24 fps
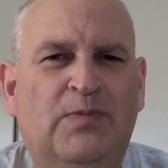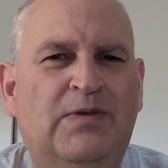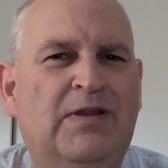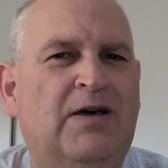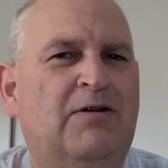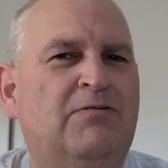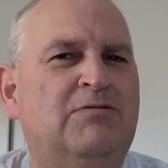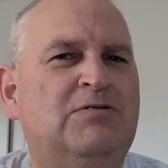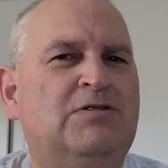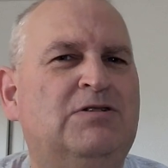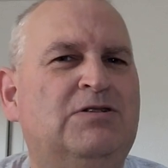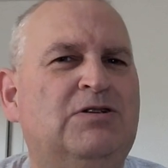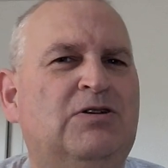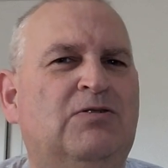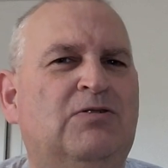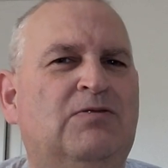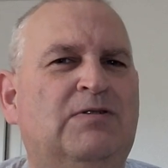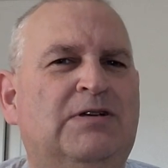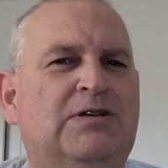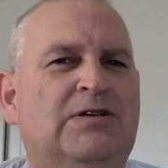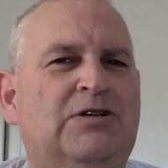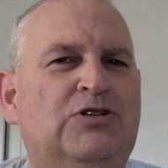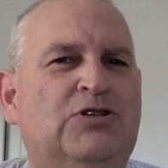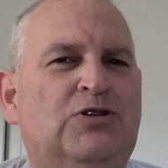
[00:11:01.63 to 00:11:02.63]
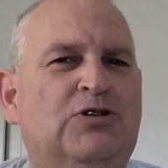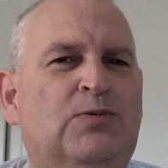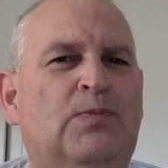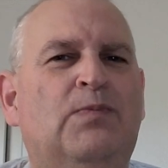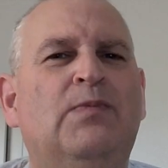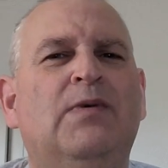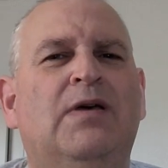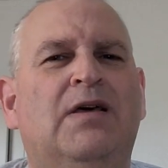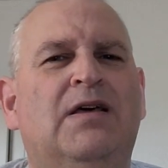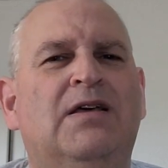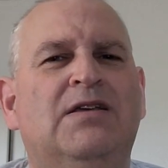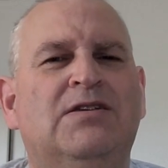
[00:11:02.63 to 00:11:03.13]
That was the only issue.
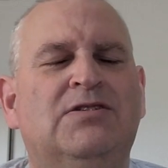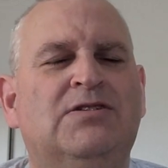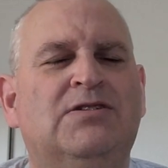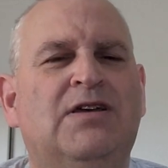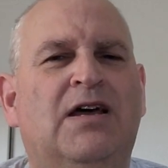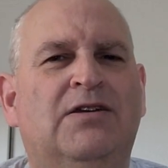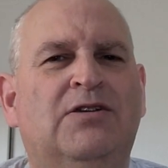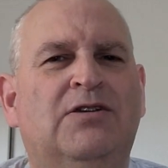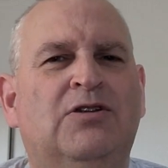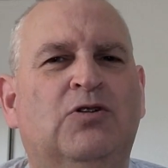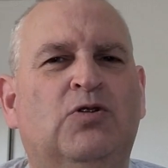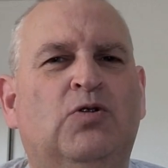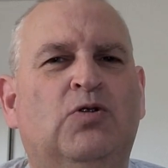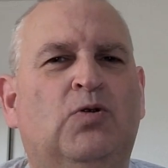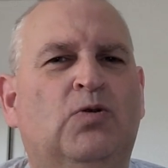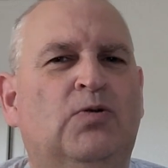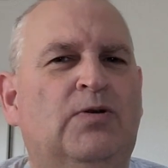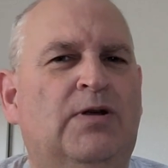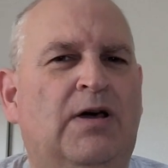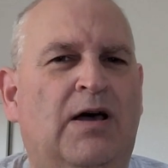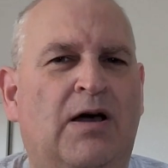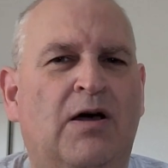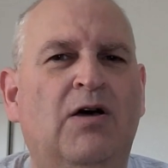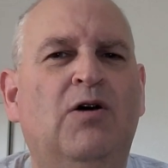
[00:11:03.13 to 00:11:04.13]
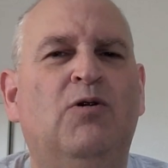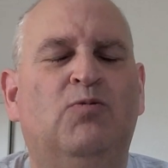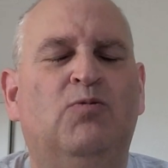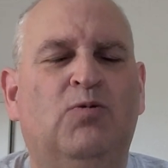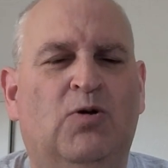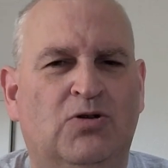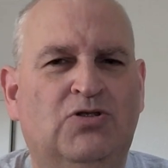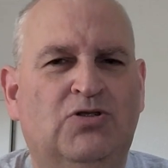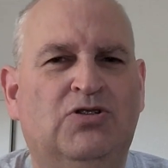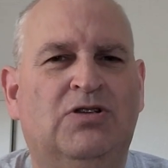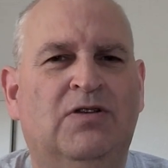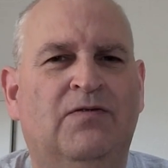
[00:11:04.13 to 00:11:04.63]
Sat in the corner,
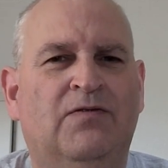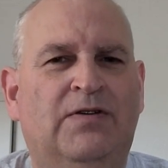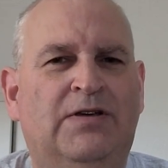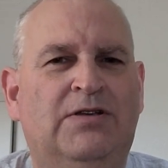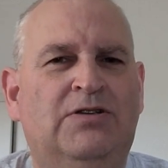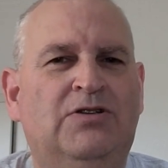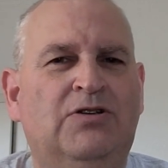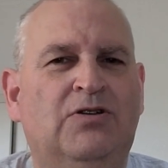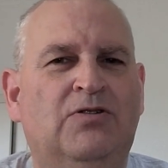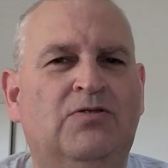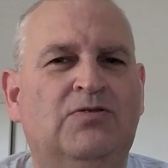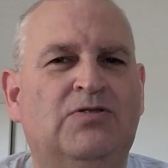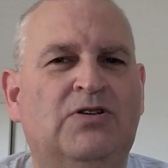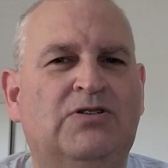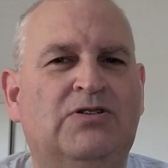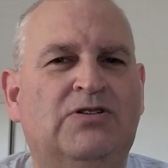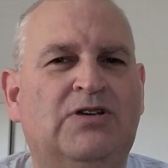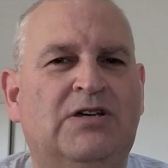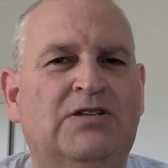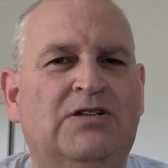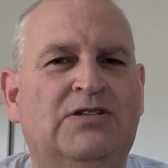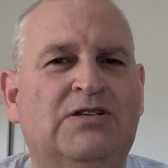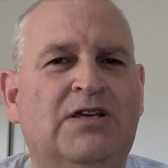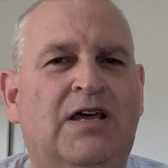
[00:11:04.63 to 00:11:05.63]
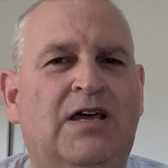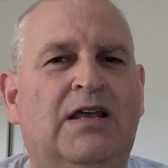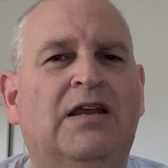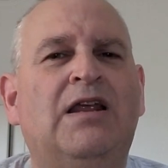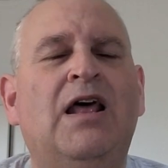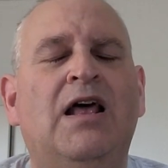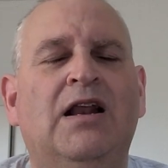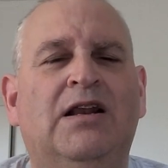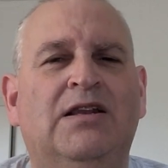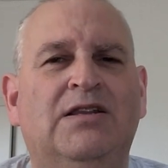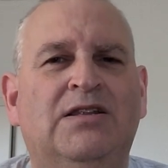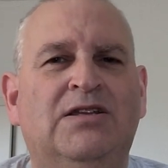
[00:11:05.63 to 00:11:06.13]
watched the videos, as I said,
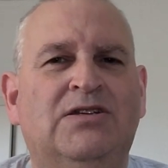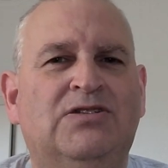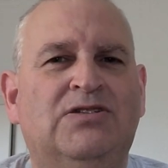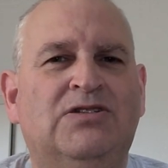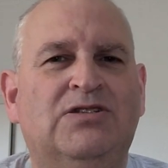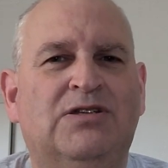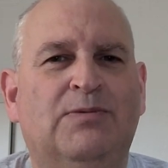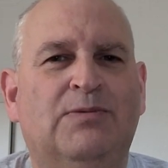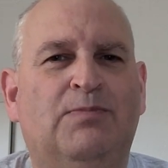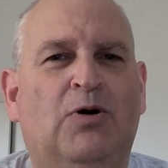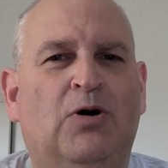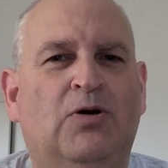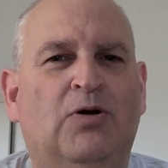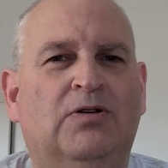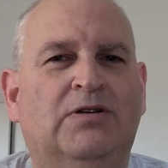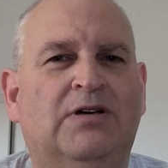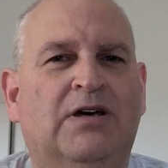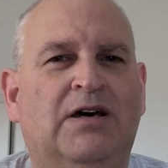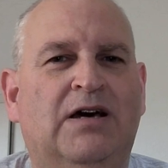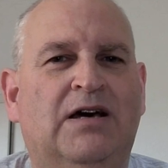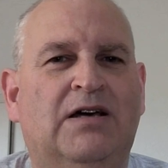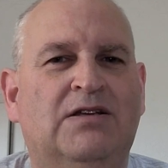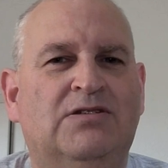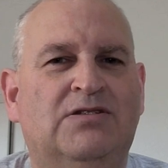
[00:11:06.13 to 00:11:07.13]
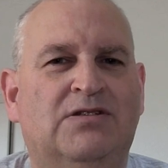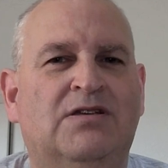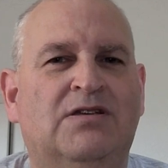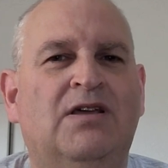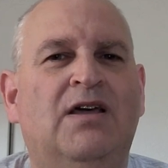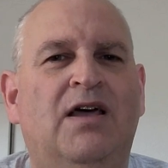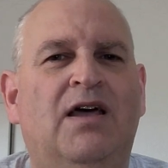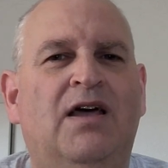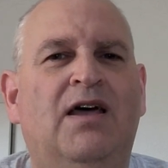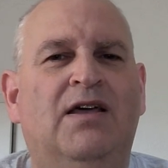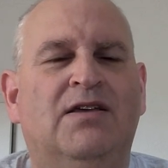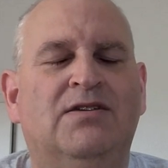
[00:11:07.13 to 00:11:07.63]
listened to podcasts,
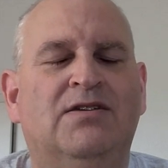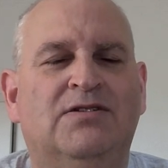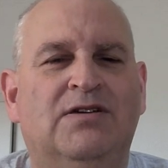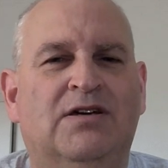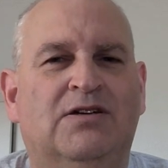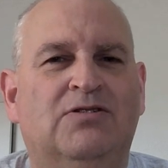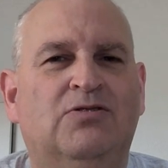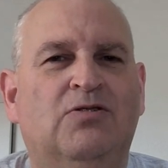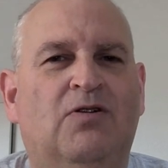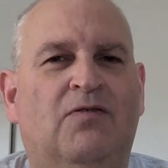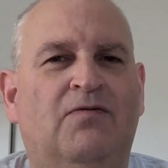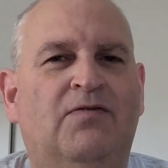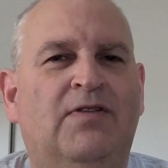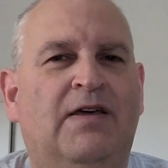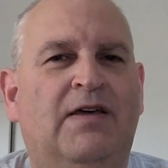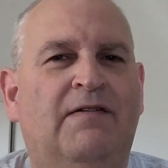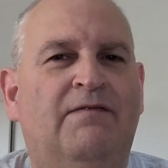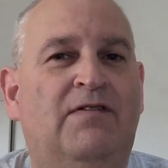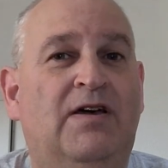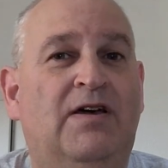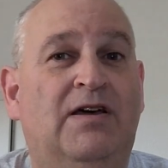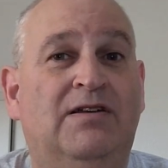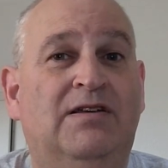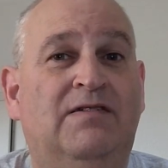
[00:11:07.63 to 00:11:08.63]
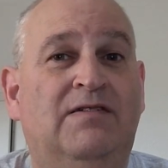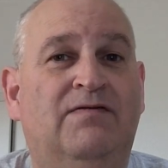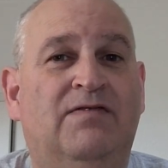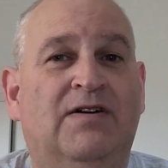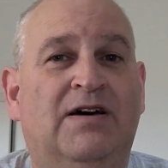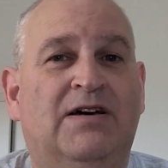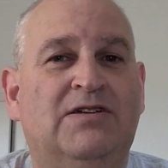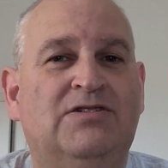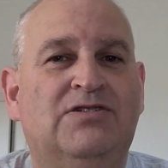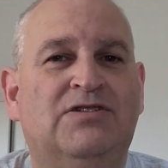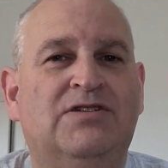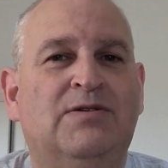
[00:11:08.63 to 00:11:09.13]
sucked off their very
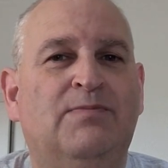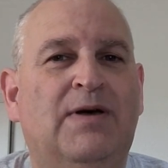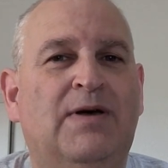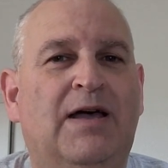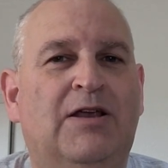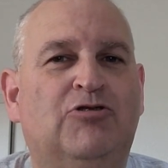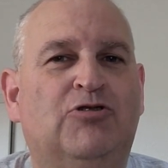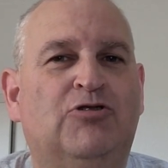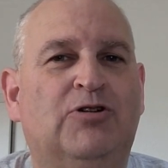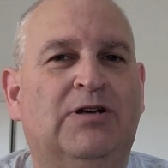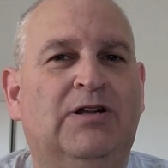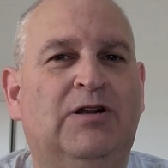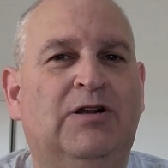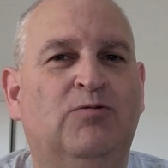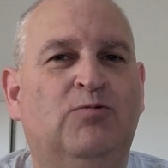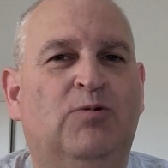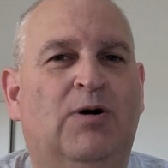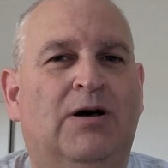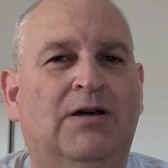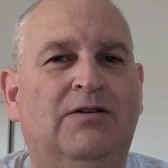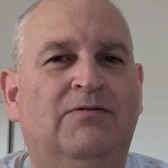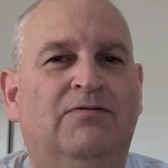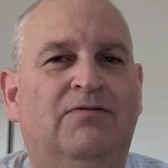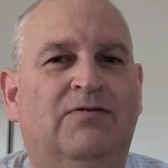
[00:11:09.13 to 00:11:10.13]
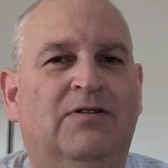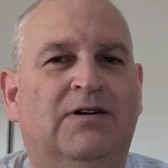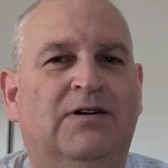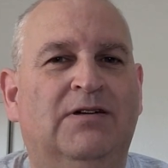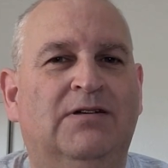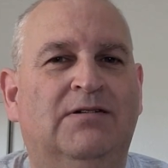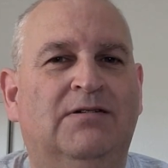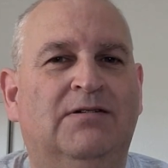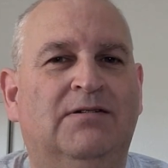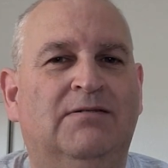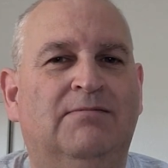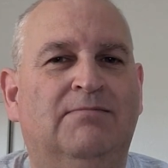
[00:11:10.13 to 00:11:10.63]
fast symmetrical Wi
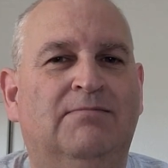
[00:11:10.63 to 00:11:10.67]
Fi.